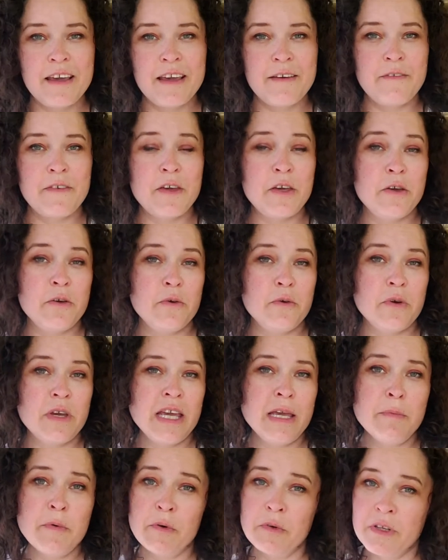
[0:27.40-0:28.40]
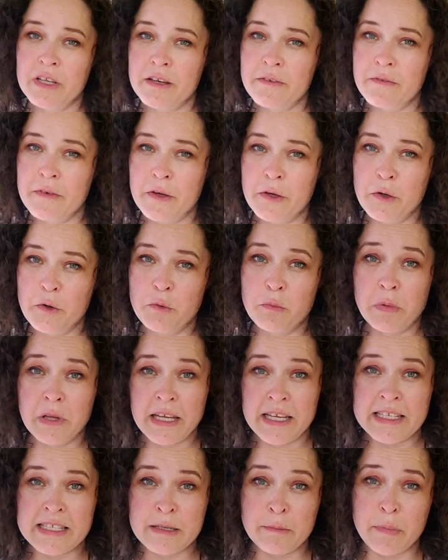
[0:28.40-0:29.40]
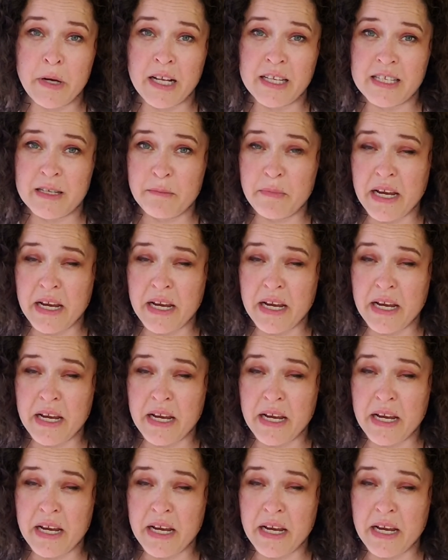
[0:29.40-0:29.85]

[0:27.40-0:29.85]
If you keep only a few plates and pots and